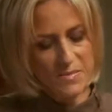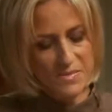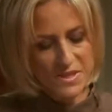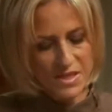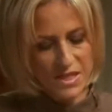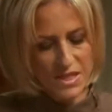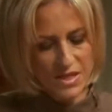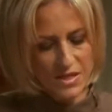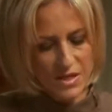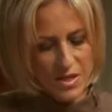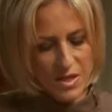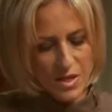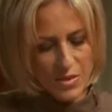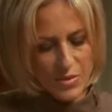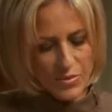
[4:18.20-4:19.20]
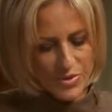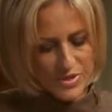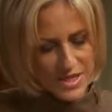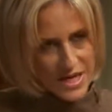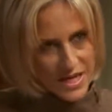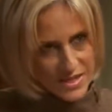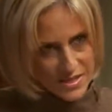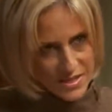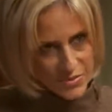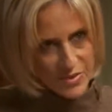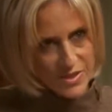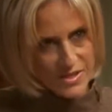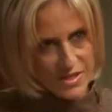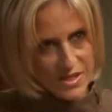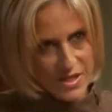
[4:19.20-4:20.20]
Epstein was a guest at
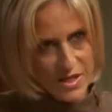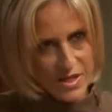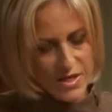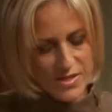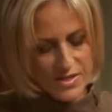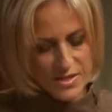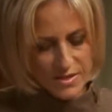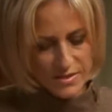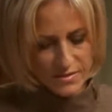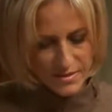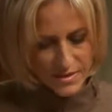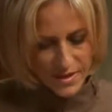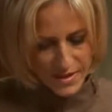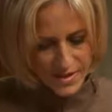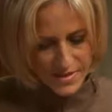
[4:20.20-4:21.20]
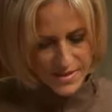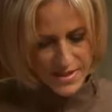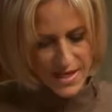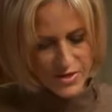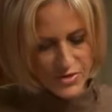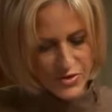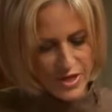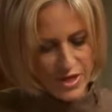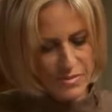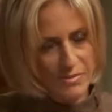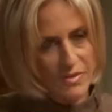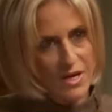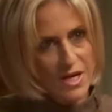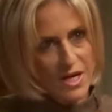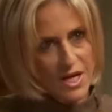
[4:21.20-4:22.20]
Windsor Castle and at
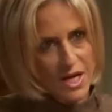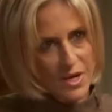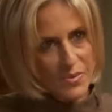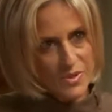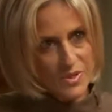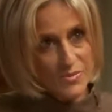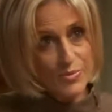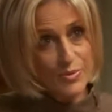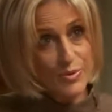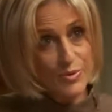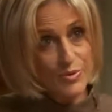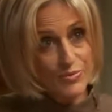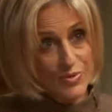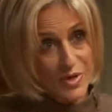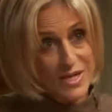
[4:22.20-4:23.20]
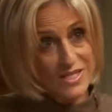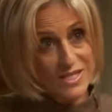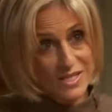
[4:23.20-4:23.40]
Sandringham. He was brought right